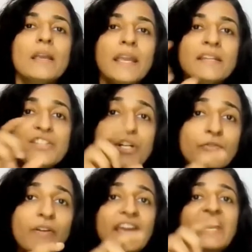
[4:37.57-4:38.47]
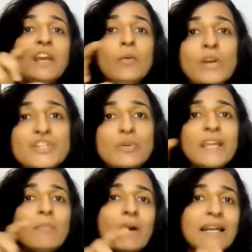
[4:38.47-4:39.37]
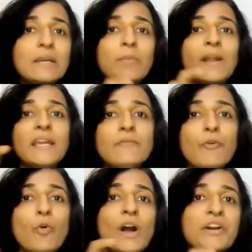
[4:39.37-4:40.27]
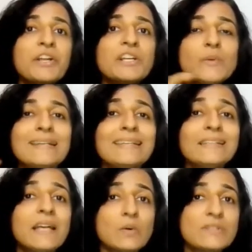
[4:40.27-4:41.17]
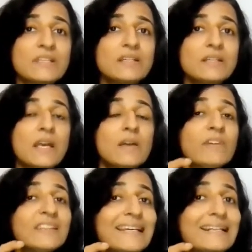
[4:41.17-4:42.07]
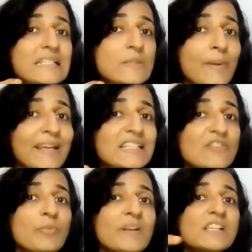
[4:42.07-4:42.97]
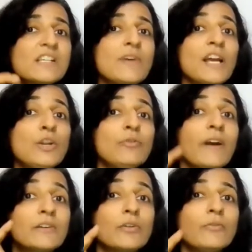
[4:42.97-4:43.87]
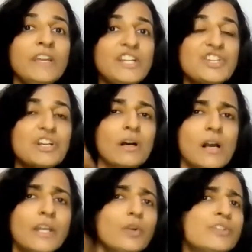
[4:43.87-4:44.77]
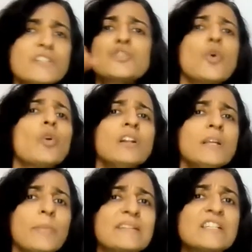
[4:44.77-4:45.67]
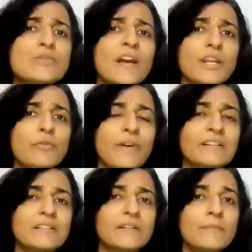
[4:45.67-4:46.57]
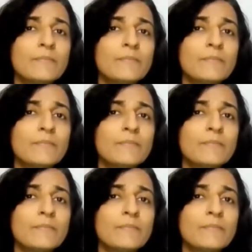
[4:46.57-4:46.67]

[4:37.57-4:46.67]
Instead of individually multiplying 420,000 with the respective present value factor of each year, you just total the present value factor.